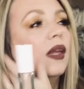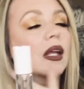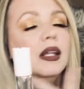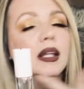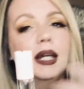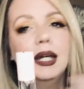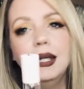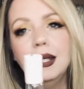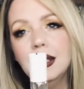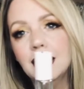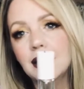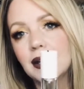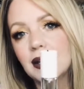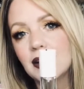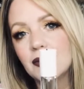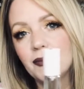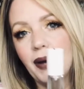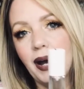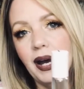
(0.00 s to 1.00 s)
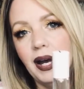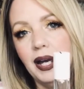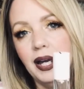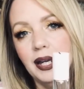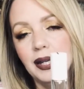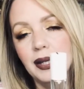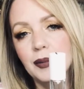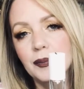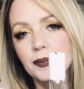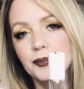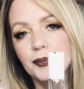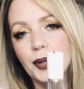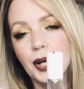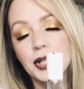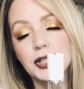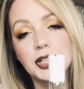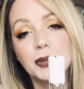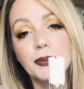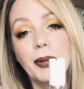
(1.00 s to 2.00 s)
link my
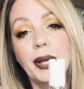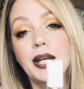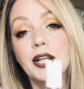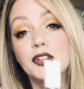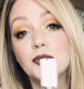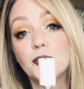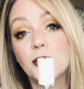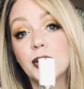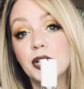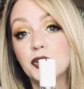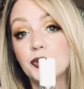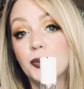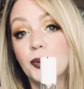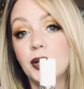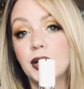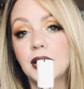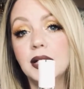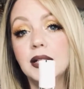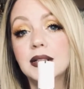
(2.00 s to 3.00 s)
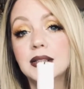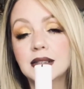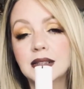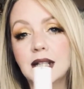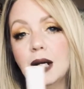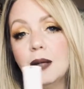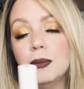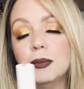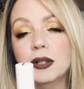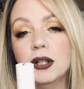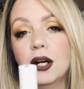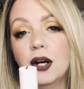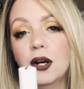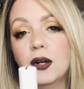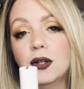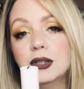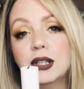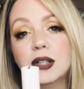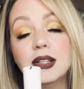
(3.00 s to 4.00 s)
Project Pan 2020 down
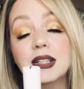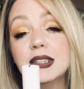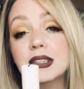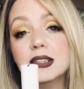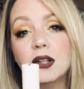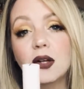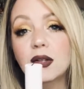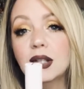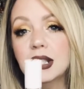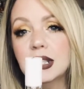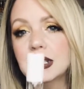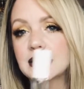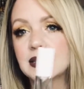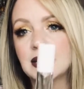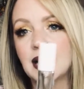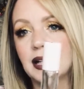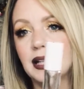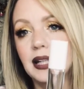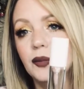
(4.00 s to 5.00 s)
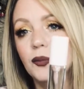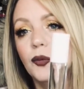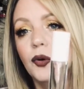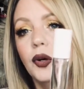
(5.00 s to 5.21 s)
below. So this is only the second